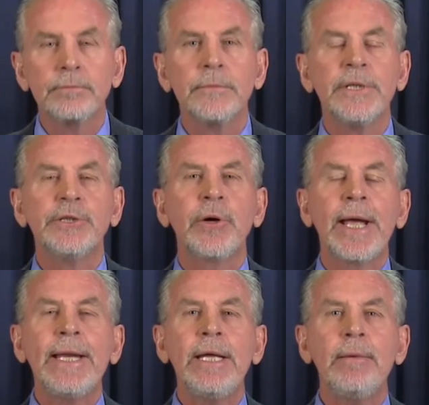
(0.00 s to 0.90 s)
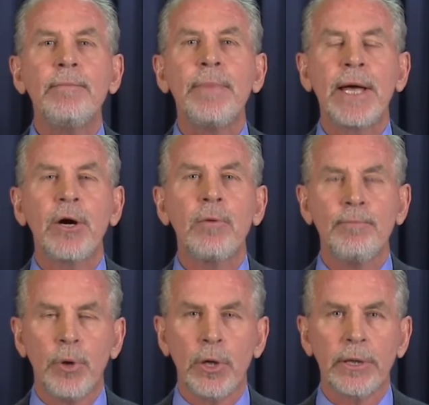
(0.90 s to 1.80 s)
Is there any better
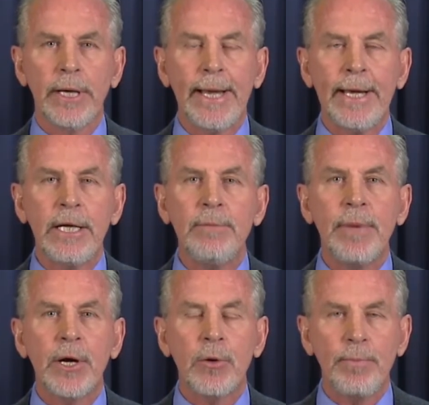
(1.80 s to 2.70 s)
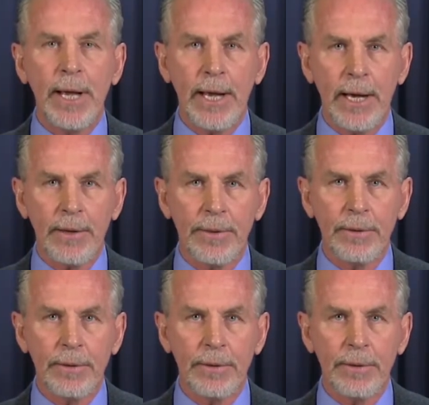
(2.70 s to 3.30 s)
book, any better path?